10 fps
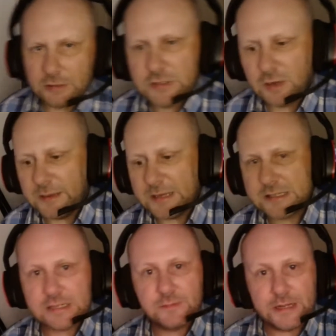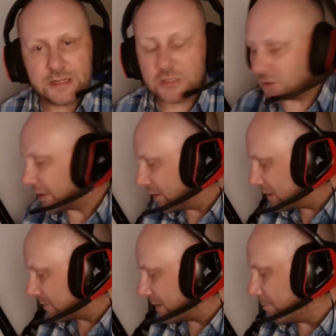I was at about 6 minutes. Sorry,
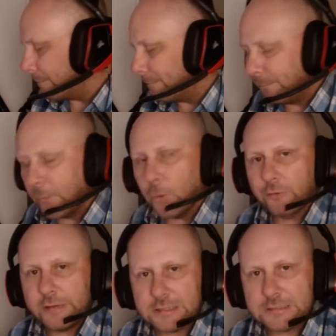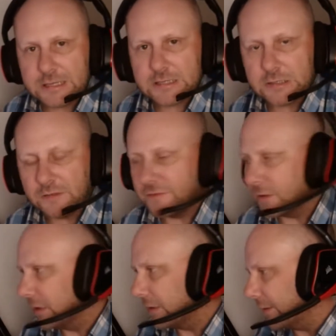guys, I've been boring your tits off for
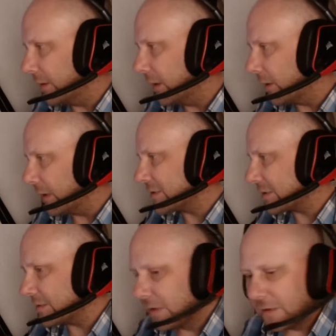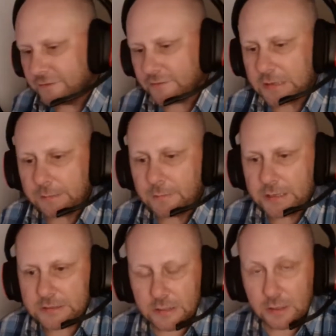like the last 15
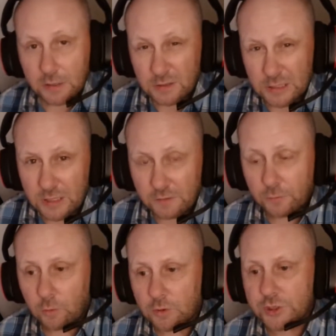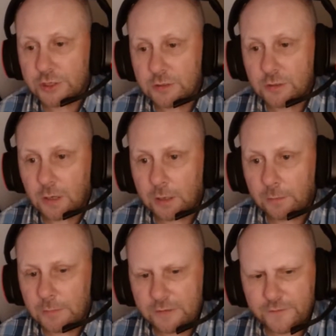minutes. Thank you for watching.
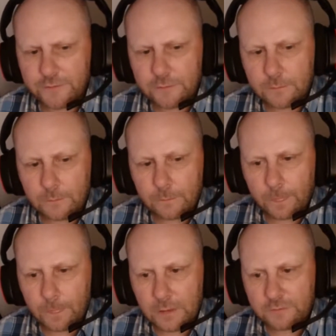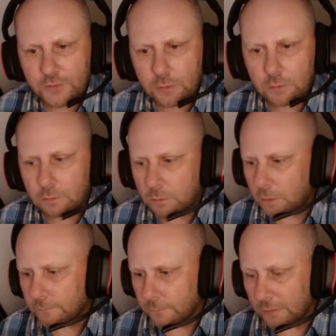If you
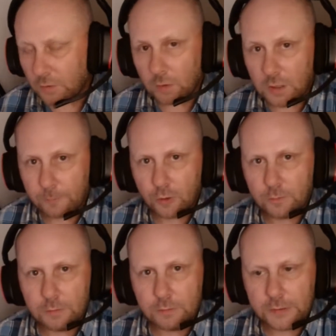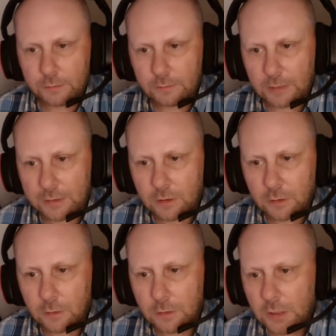have got like a problem with
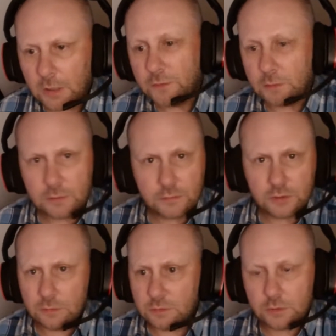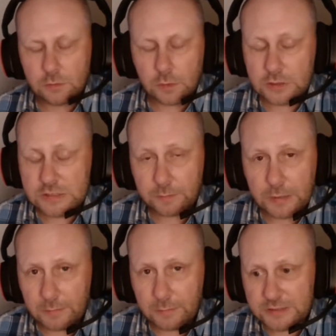alcohol, if you want to send
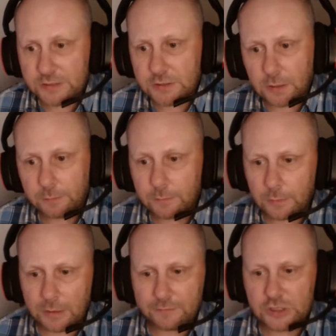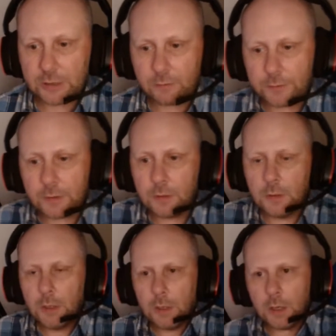me a message, I'll have a chat with you,
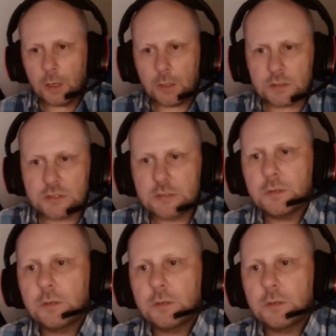and